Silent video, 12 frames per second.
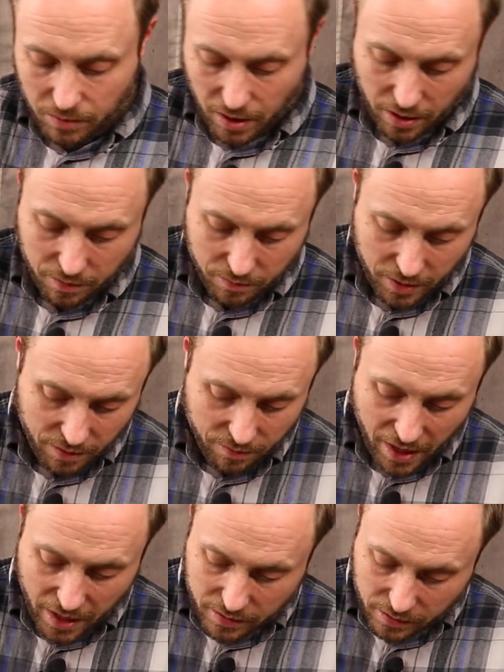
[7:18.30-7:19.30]
not very
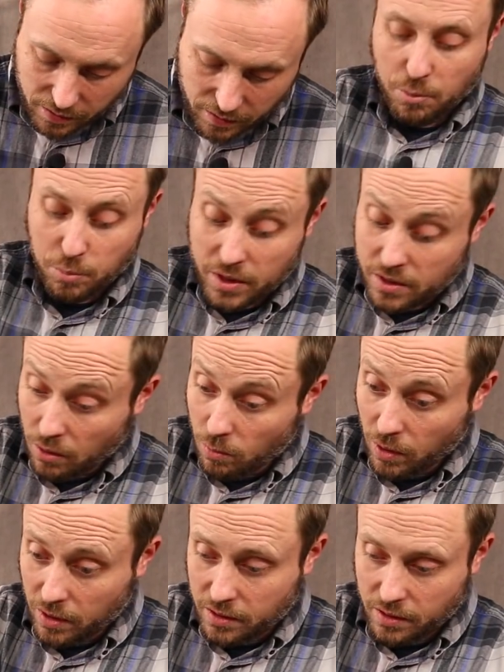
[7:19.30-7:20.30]
fast. Salt
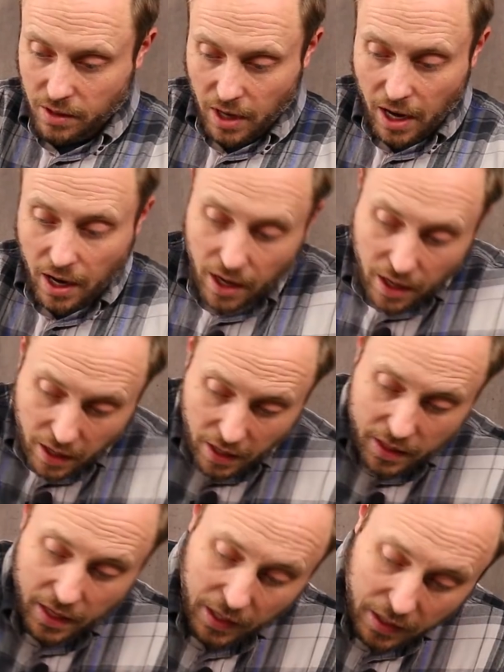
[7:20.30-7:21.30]
worked,
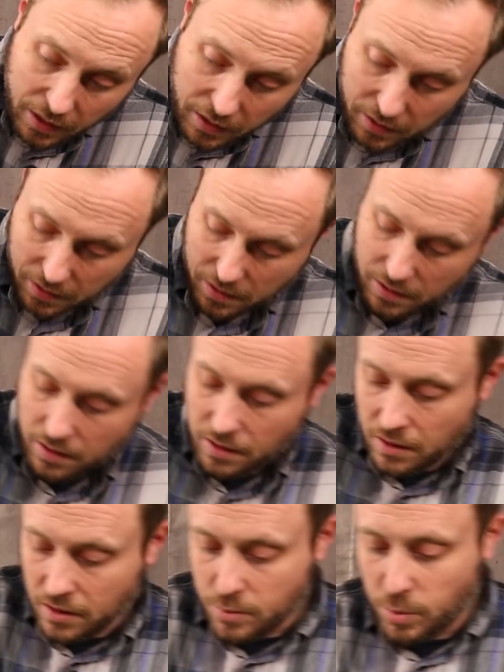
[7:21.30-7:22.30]
I think.
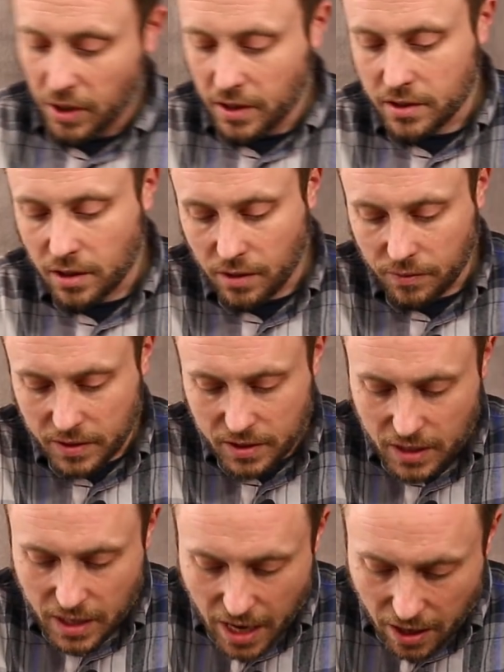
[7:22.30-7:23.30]
Let's peel this off and
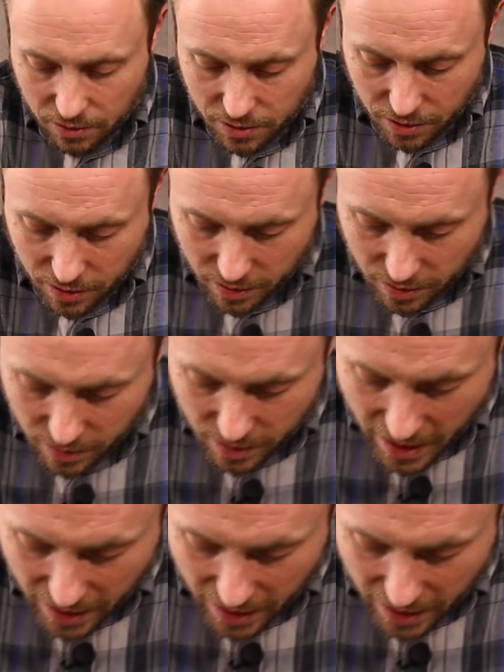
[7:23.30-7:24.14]
see how it turned